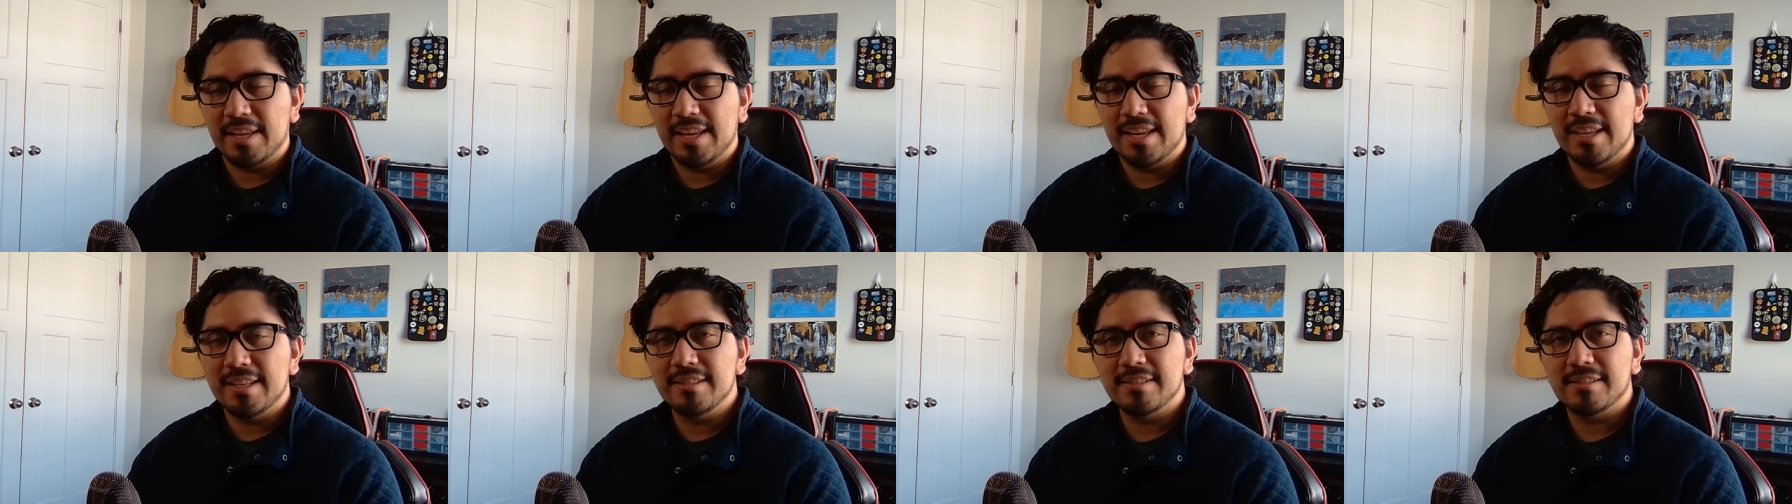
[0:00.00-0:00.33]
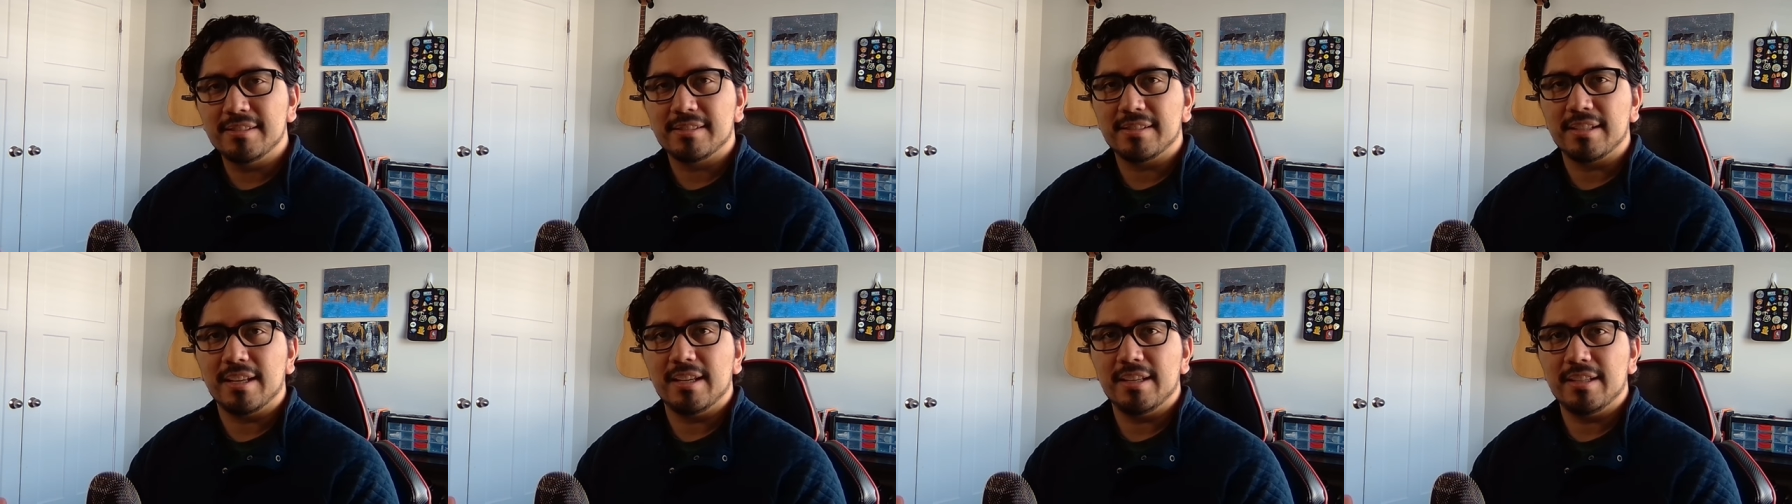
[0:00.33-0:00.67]

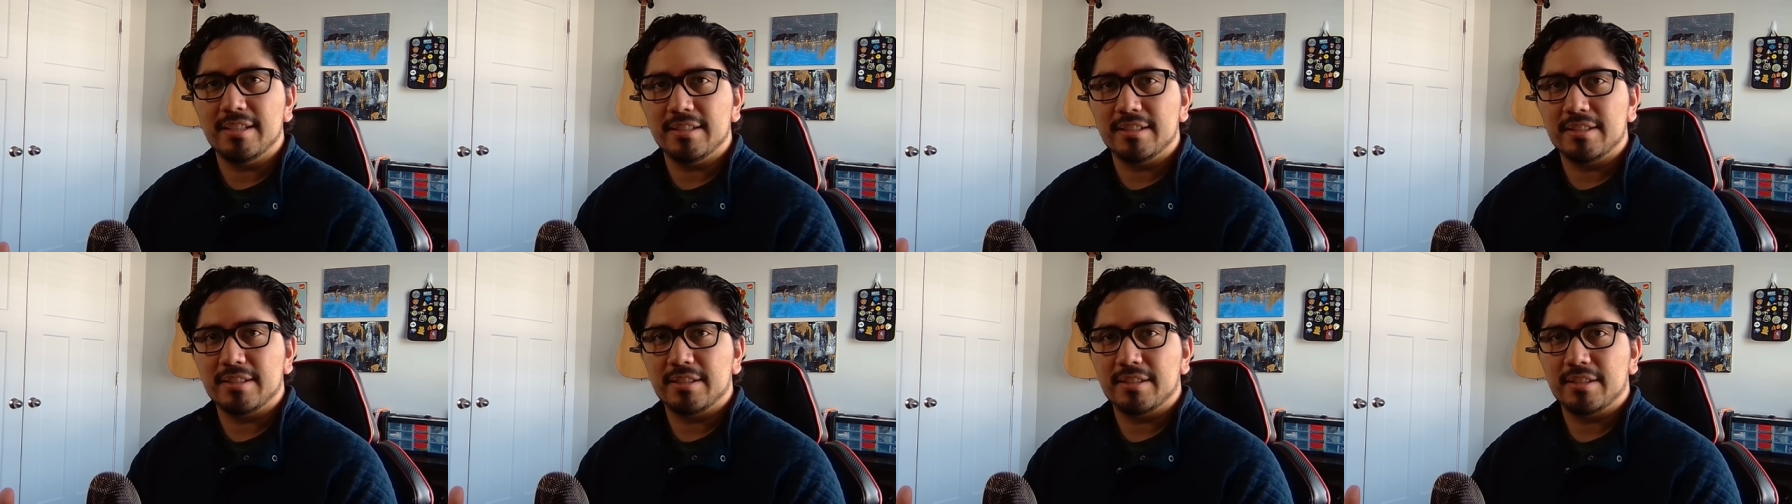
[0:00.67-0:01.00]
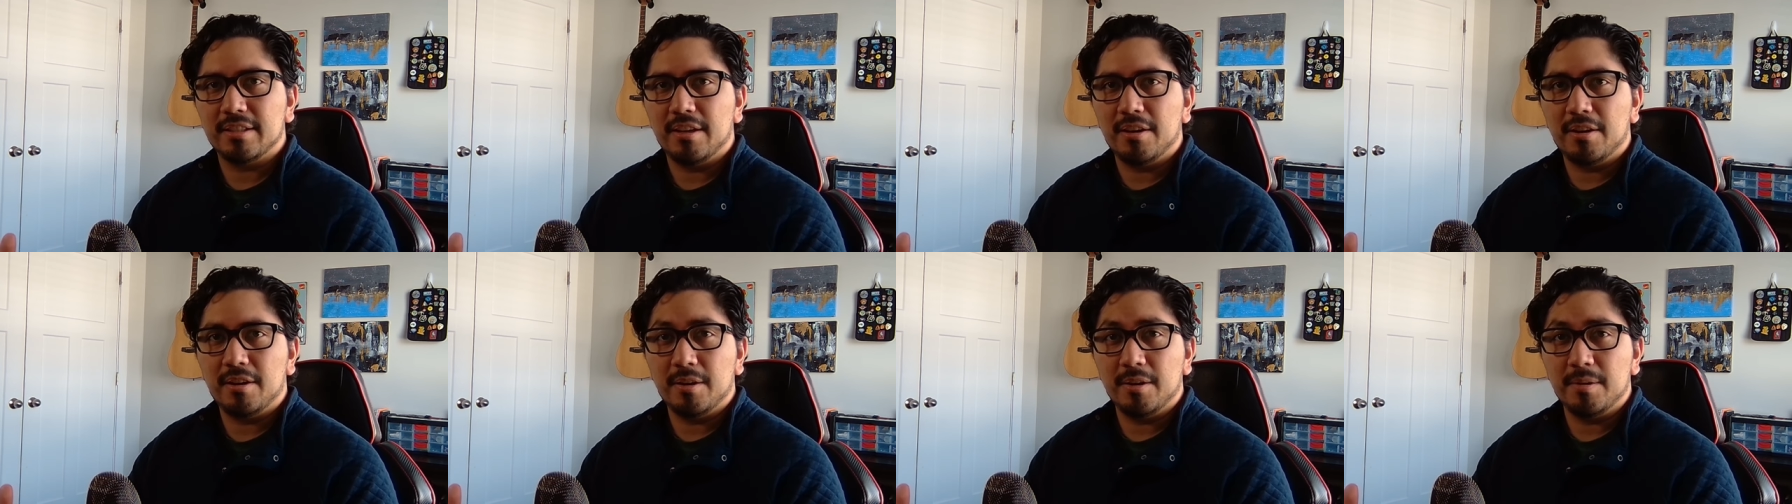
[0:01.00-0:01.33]
insight
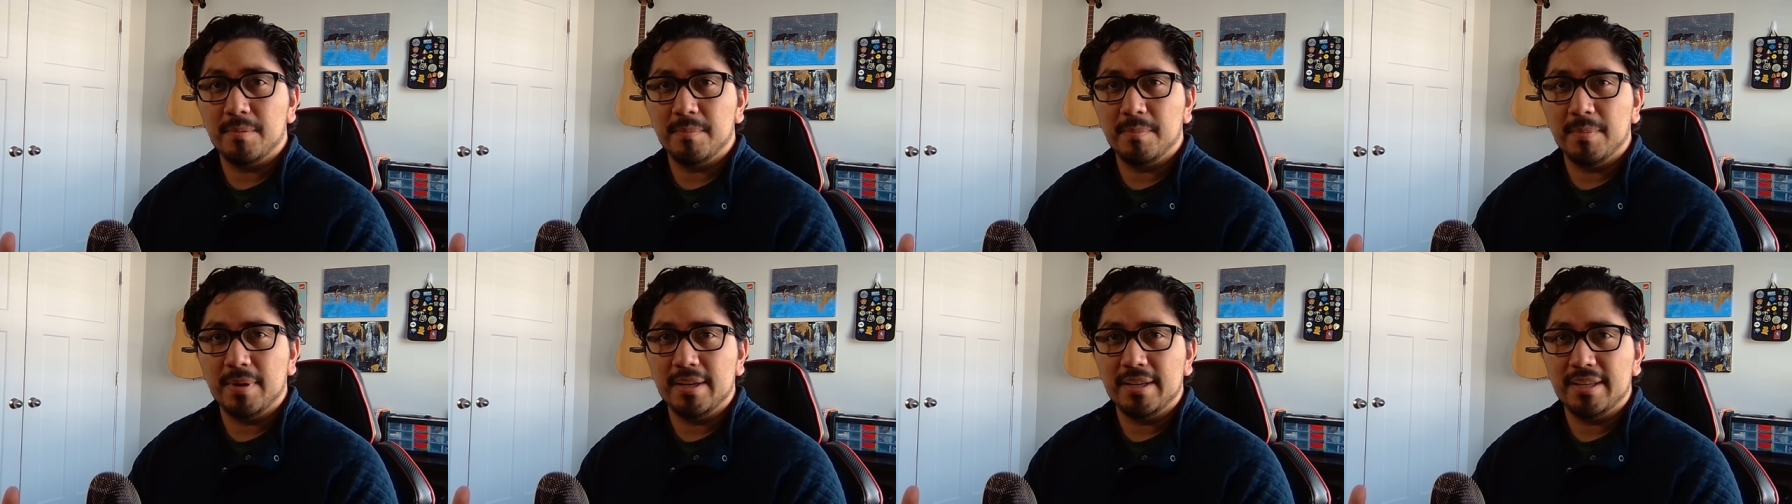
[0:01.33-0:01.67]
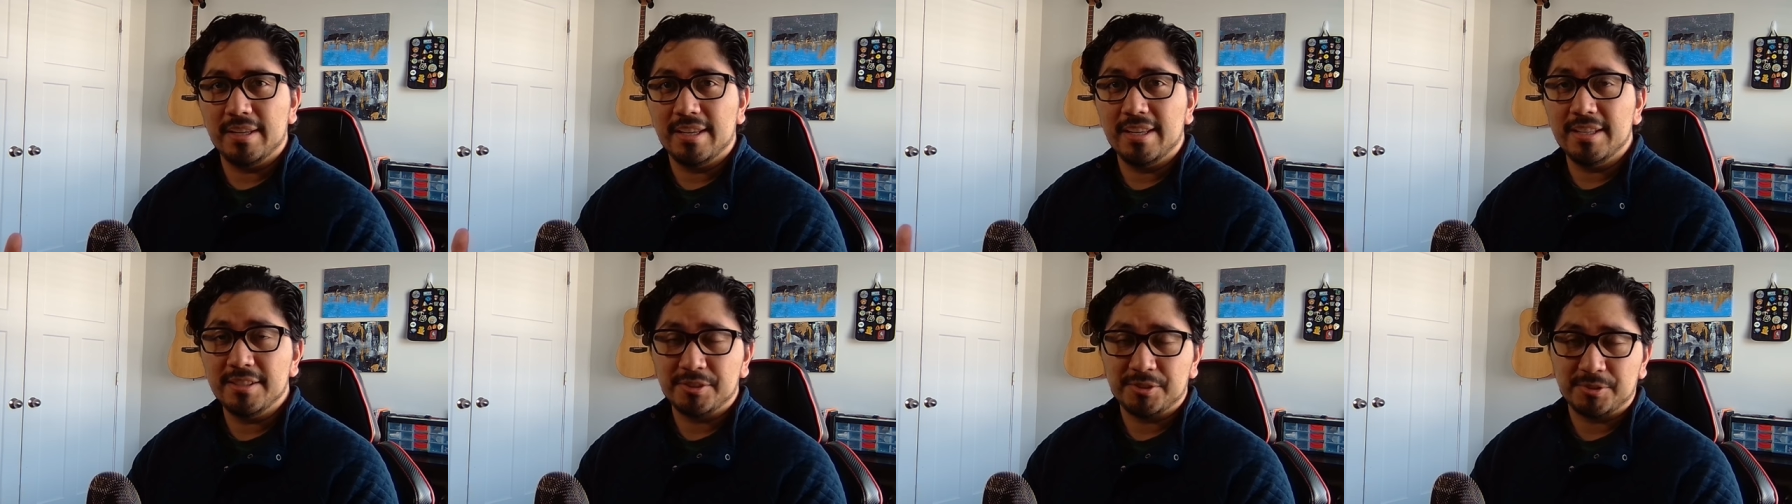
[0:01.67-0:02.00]
on my
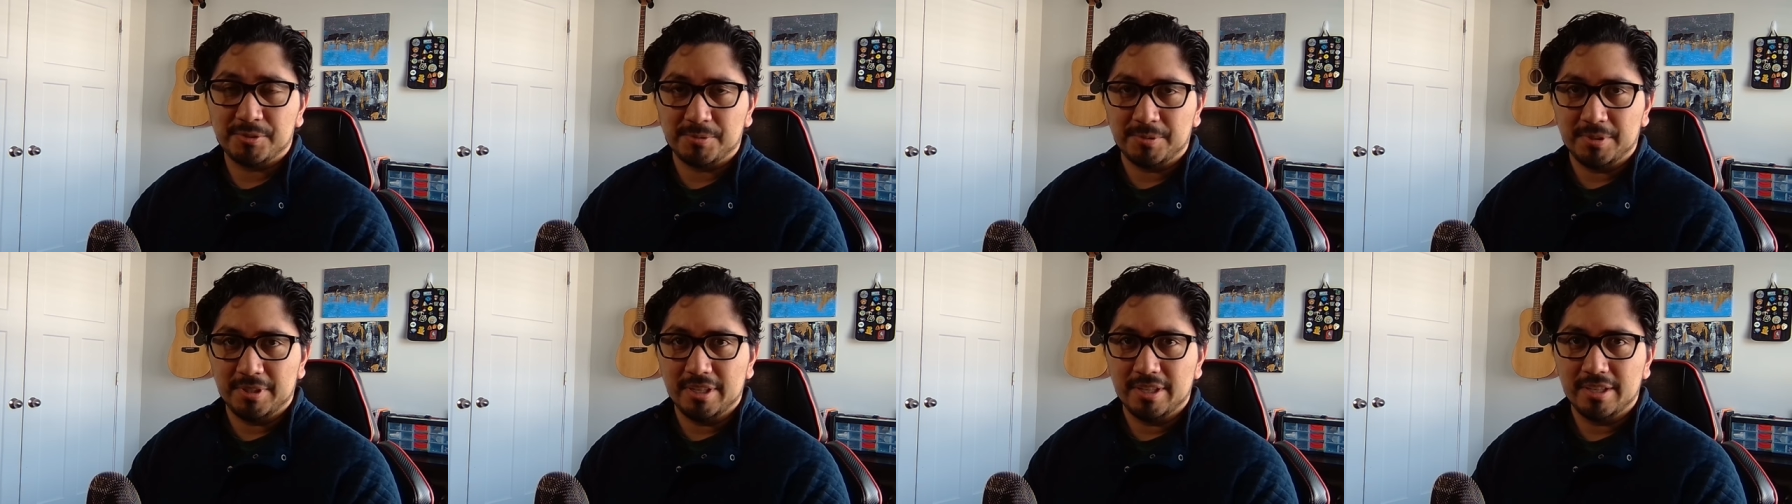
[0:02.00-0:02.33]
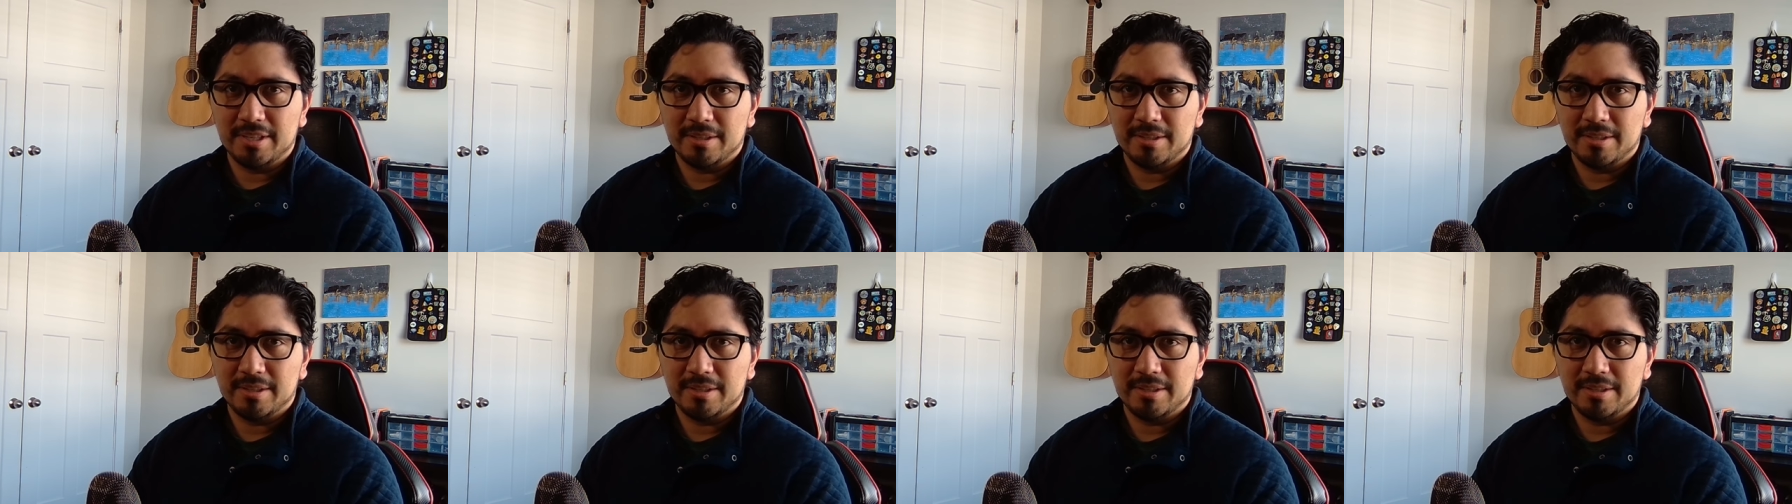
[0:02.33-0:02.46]
history